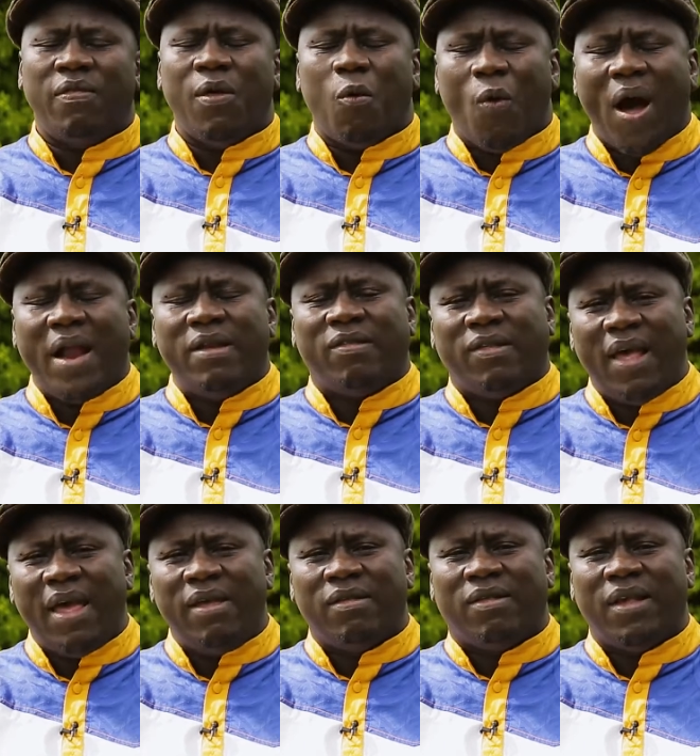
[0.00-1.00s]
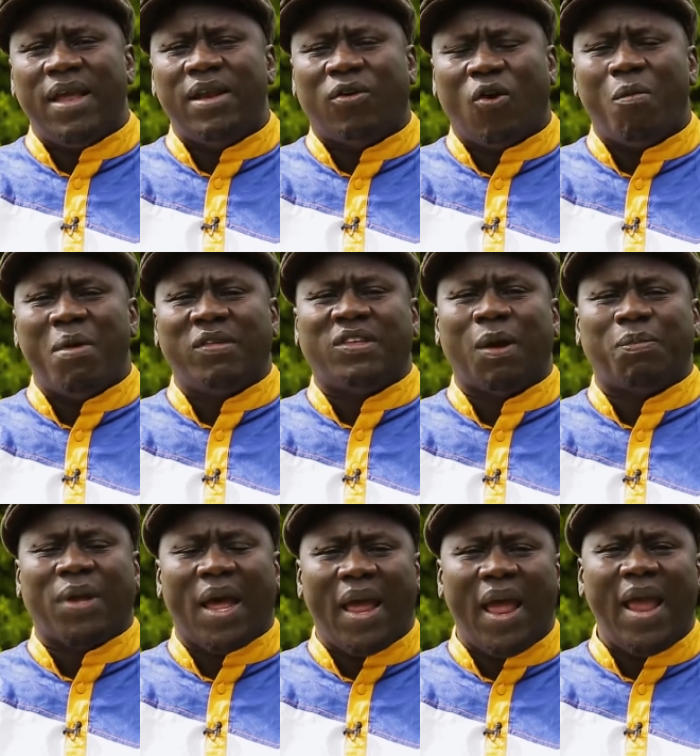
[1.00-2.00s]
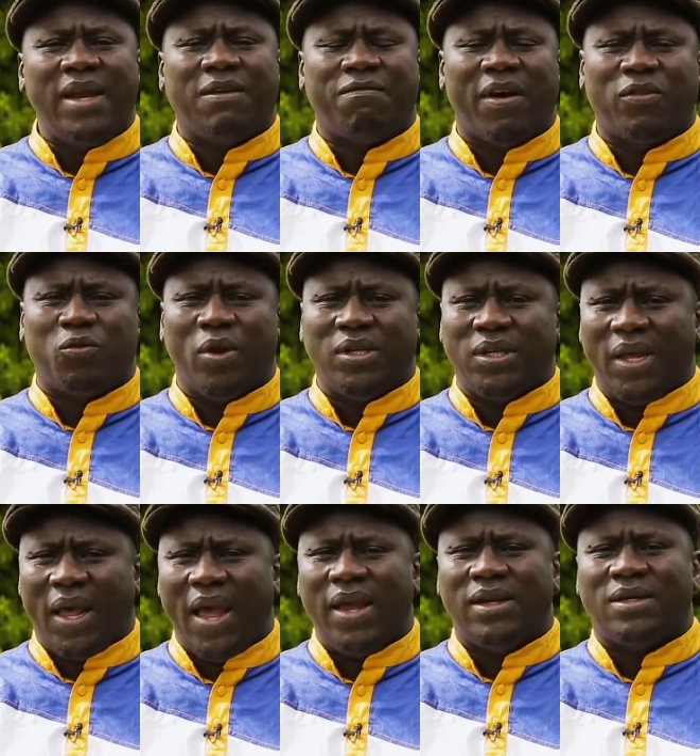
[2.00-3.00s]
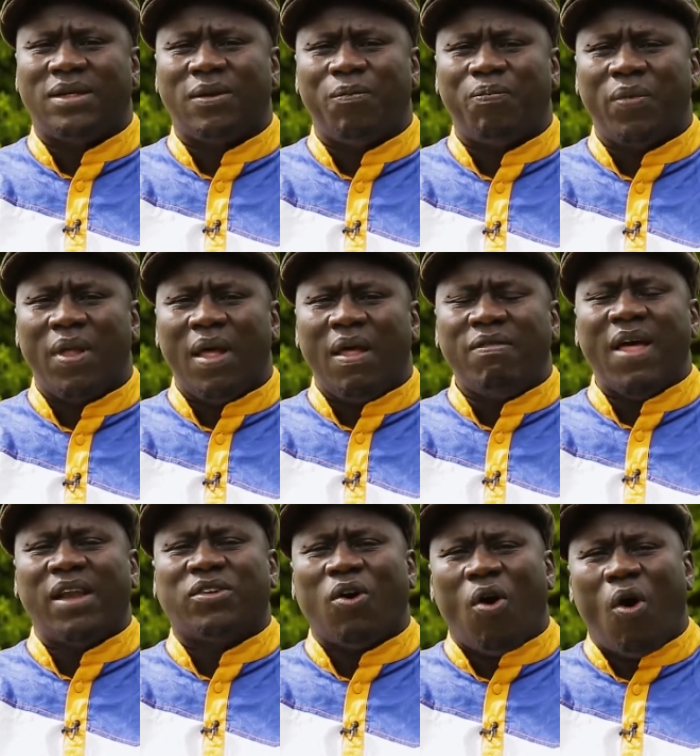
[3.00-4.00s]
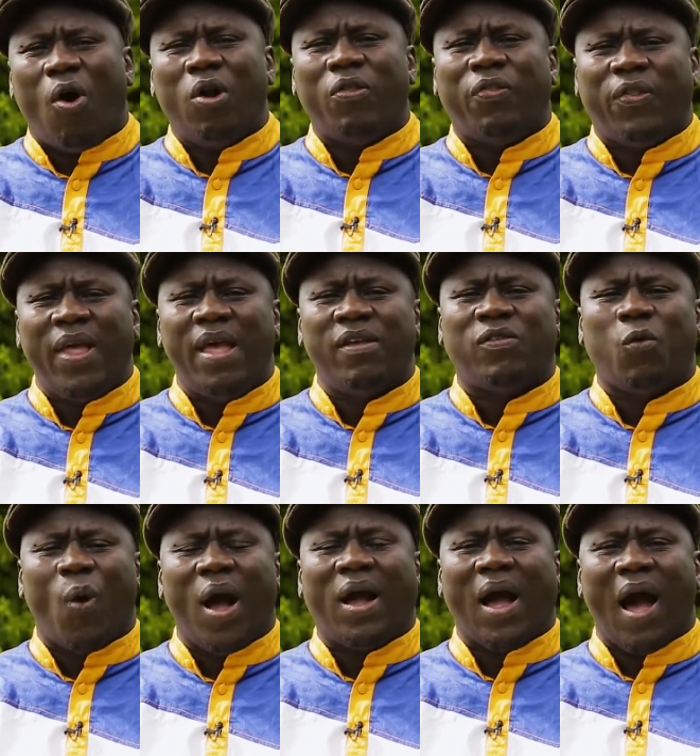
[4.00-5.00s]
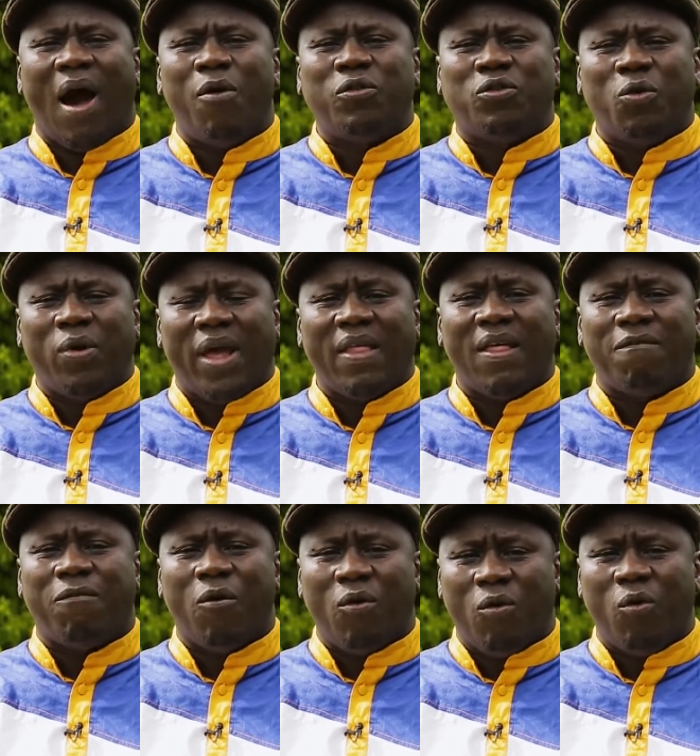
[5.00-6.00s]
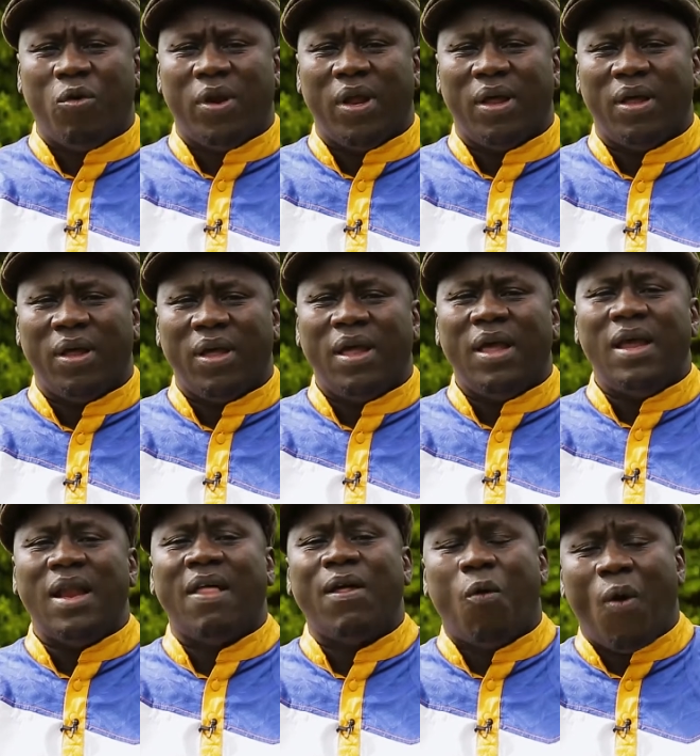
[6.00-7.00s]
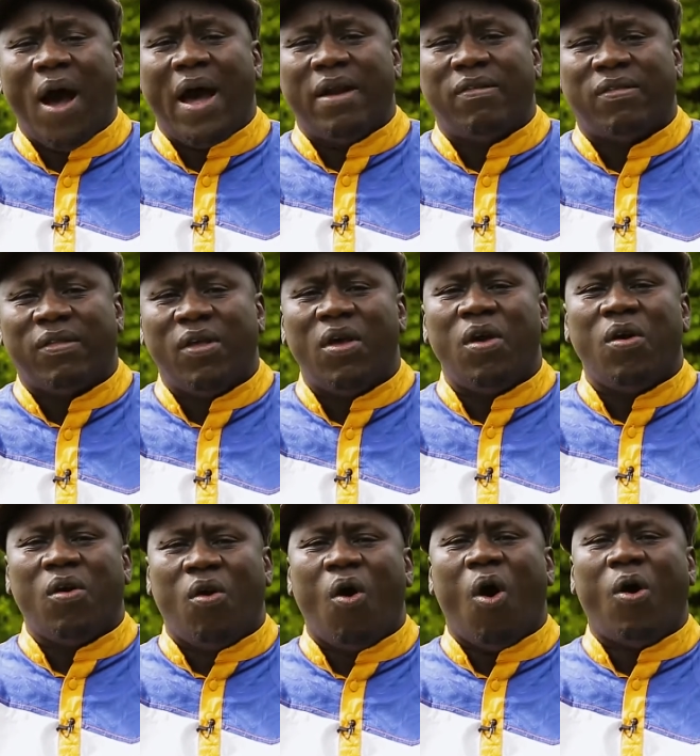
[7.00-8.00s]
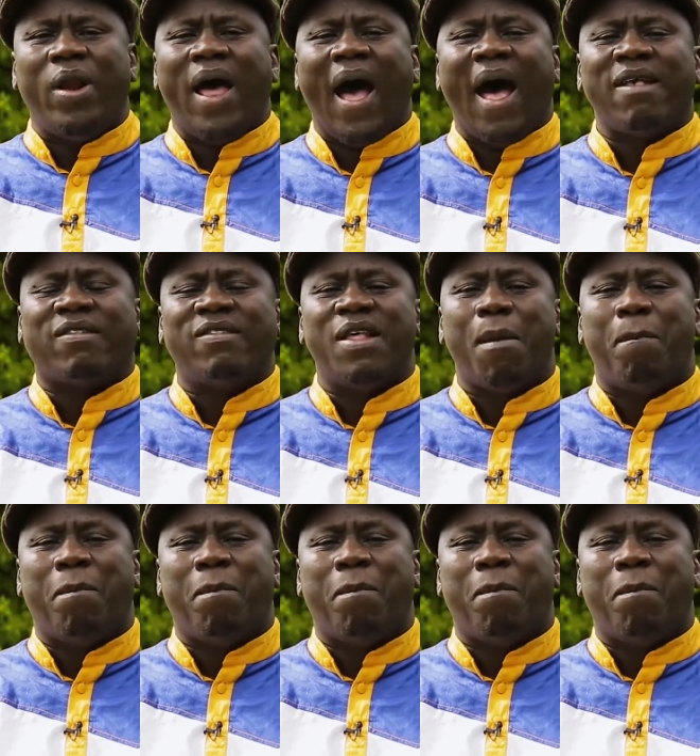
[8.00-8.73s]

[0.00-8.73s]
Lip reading: The word says in Romans chapter 8, verse 28, that all things work out together for good. In other words, God has the